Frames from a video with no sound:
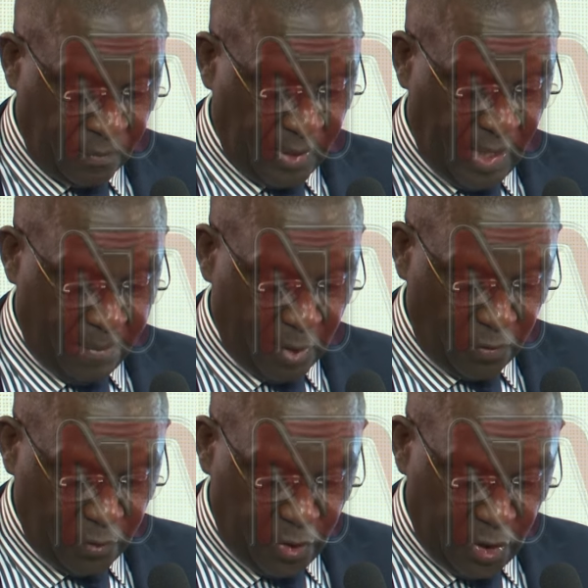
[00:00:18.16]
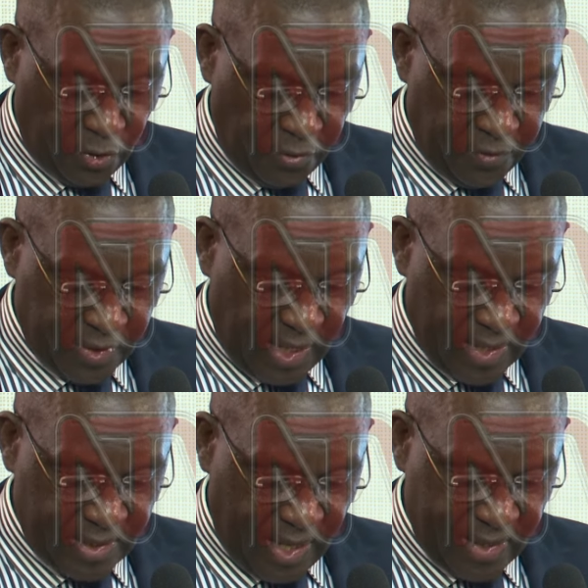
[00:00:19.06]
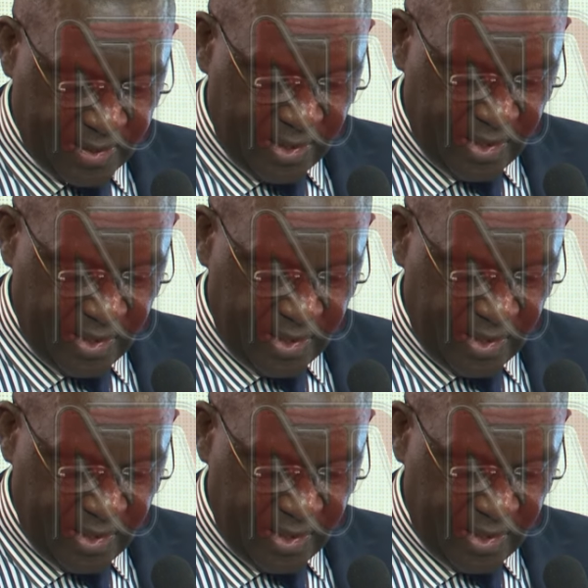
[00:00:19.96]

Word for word: The numbers of judicial officers are still